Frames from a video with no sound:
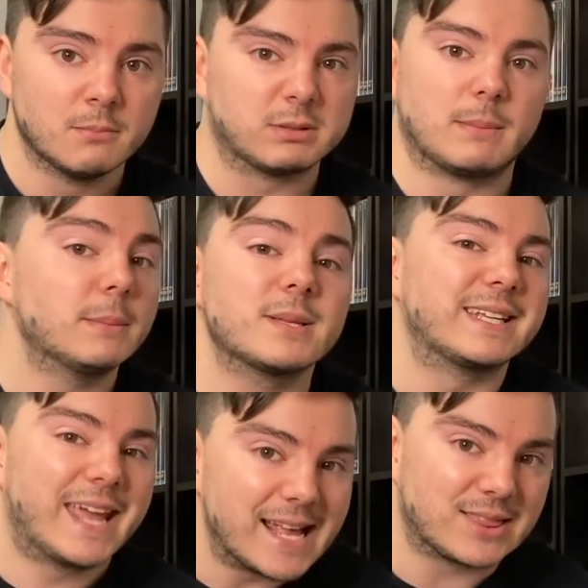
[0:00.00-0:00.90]
But the mom
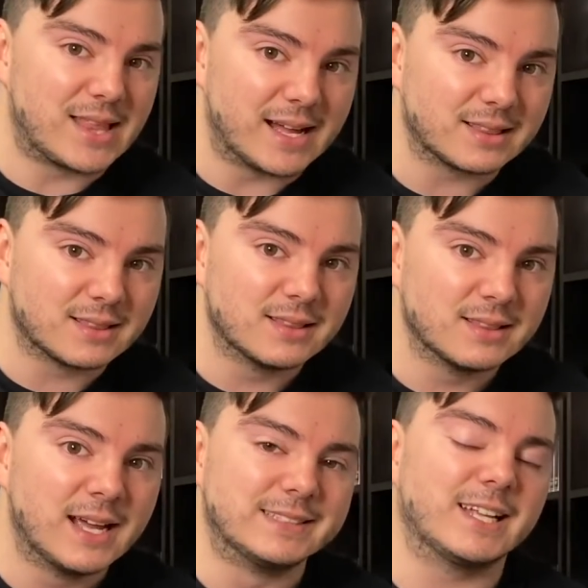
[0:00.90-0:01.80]
doesn't get that.
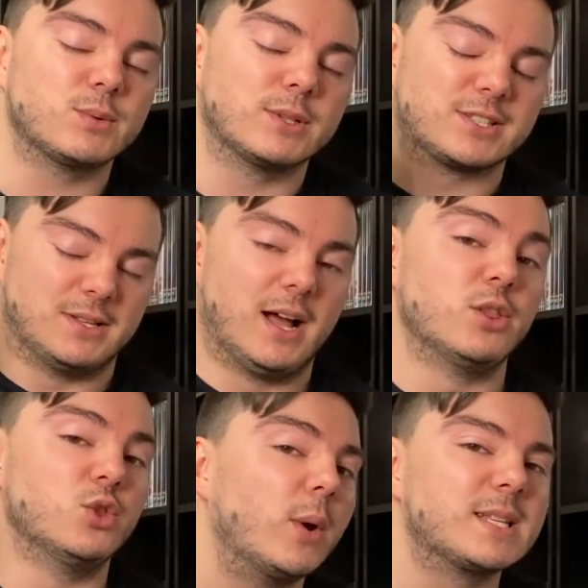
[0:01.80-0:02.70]
And that's what
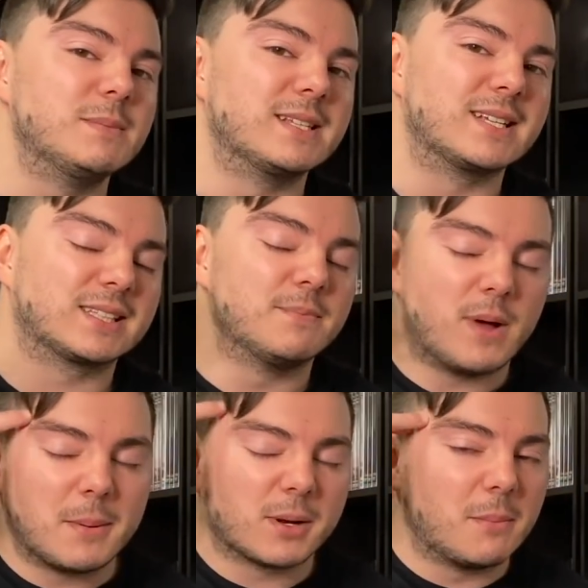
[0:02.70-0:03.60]
annoys me, is, like, the
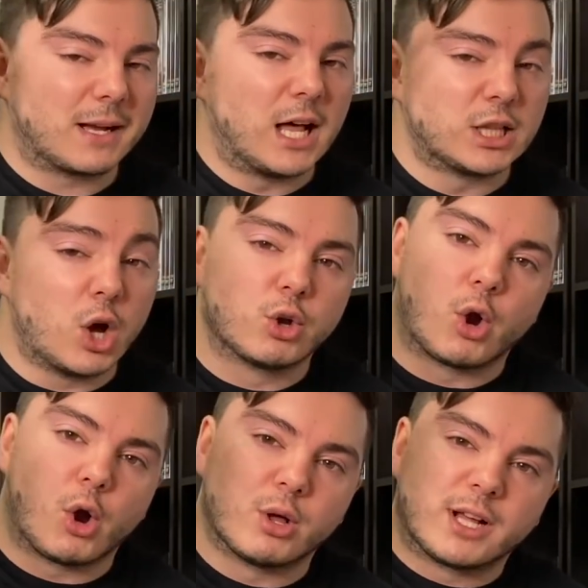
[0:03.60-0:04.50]
mom, I'm like, hello,
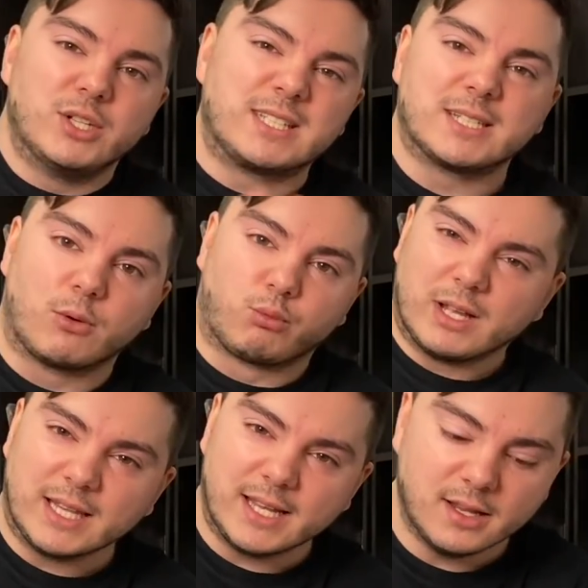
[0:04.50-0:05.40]
girl, like, you did,
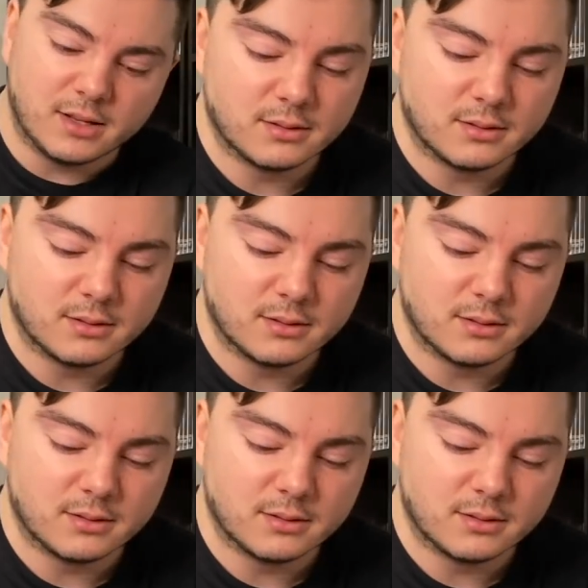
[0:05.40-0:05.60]
really?